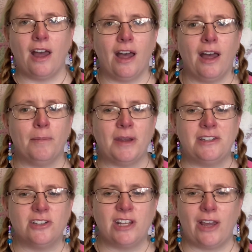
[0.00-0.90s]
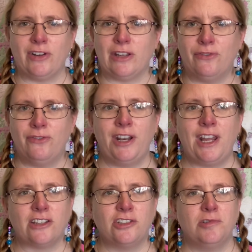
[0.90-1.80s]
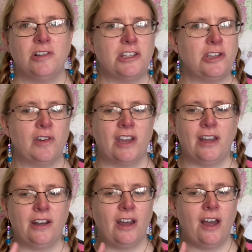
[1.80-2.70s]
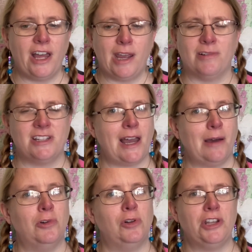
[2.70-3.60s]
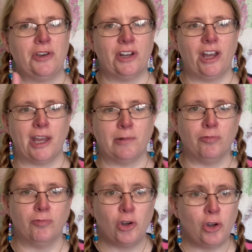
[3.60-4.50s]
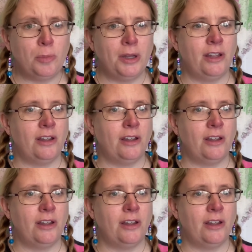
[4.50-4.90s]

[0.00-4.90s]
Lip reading: It doesn't have any fun extras. You can hire a towel, you can hire a robe.